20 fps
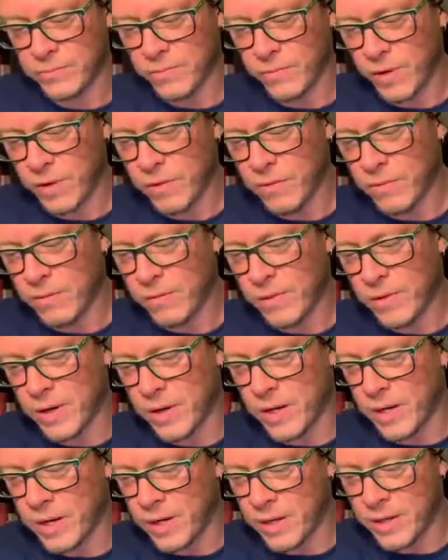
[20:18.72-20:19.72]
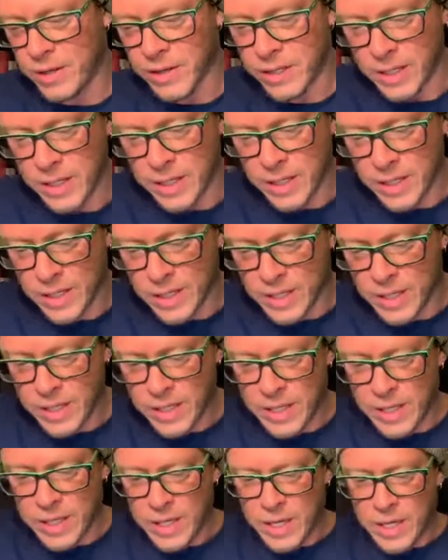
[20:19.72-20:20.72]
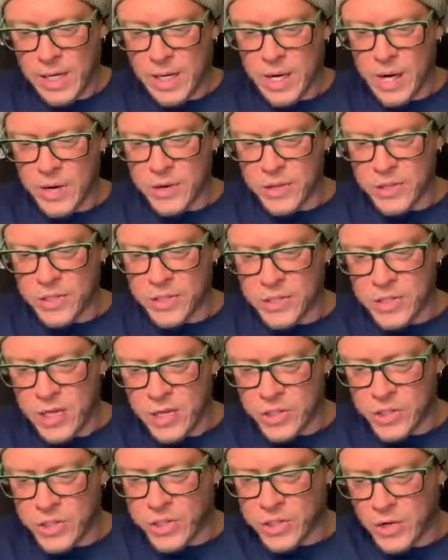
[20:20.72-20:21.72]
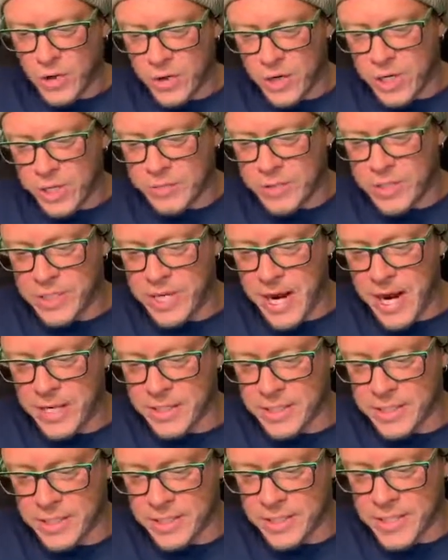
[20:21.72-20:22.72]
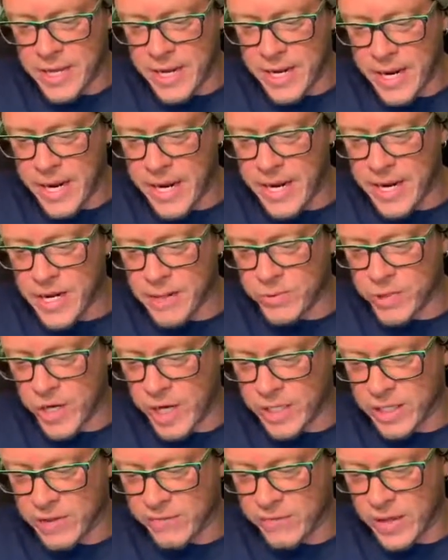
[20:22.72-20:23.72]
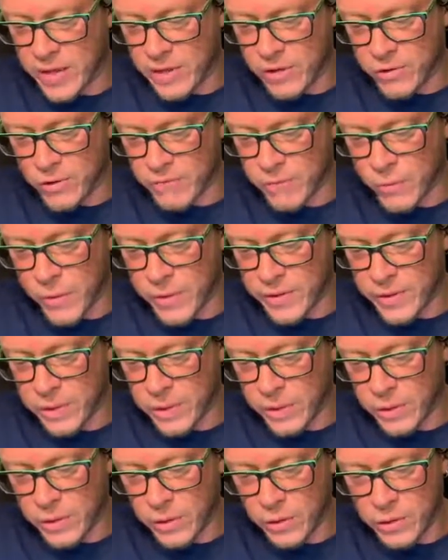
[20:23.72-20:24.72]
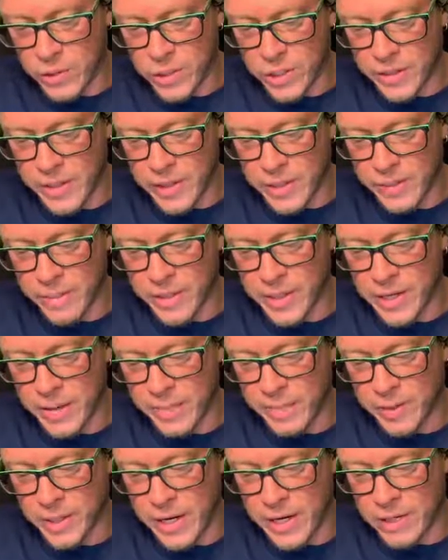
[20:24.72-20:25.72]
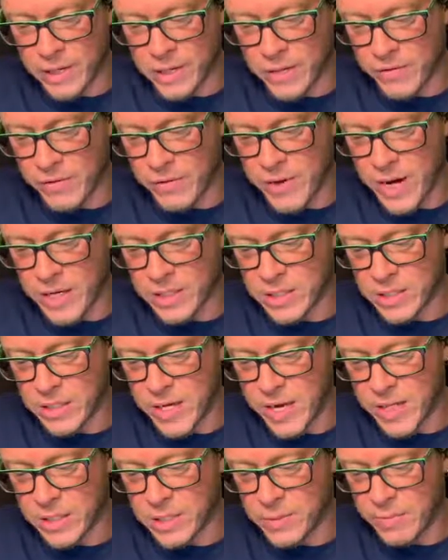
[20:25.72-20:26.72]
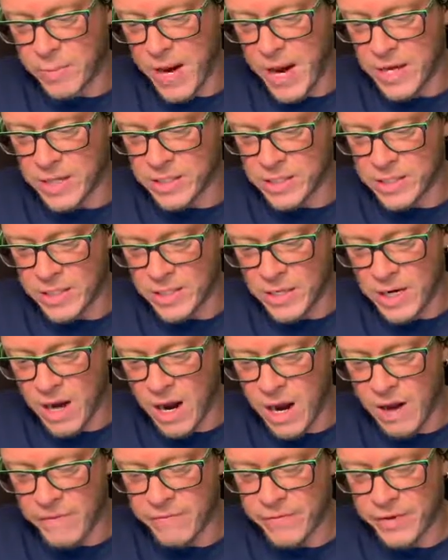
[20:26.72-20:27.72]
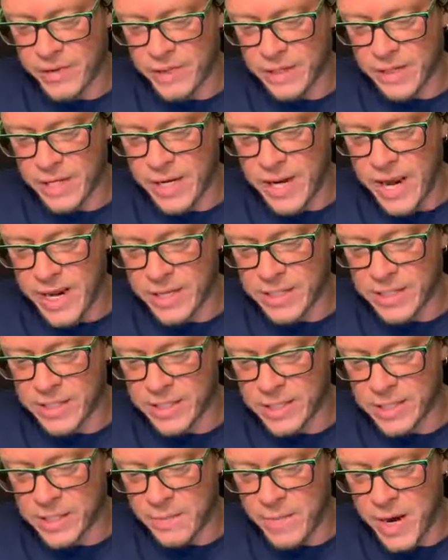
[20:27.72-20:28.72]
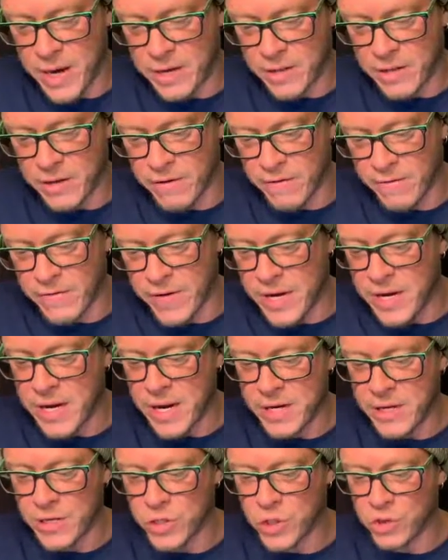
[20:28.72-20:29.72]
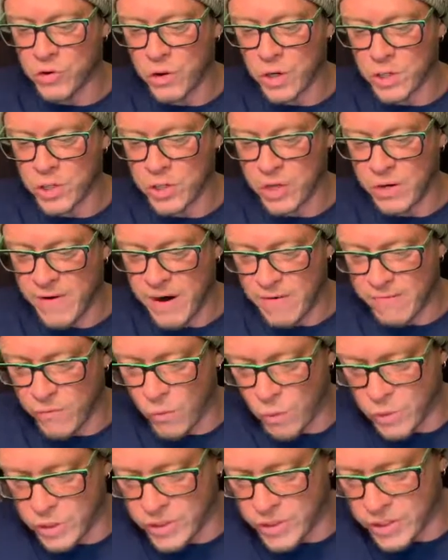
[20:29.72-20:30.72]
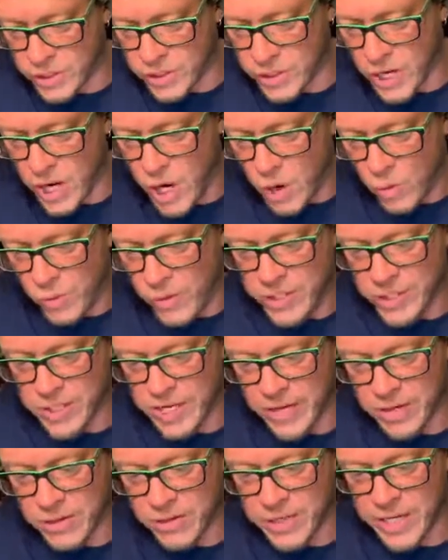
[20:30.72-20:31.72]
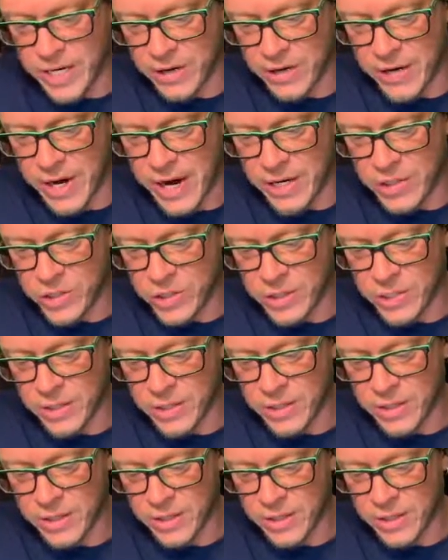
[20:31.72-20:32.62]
All right. Under such circumstances, can any objective thinker avoid the conclusion that the manipulators of the United States policy confidently anticipated the defeat and destruction of our forces, which Secretary Acheson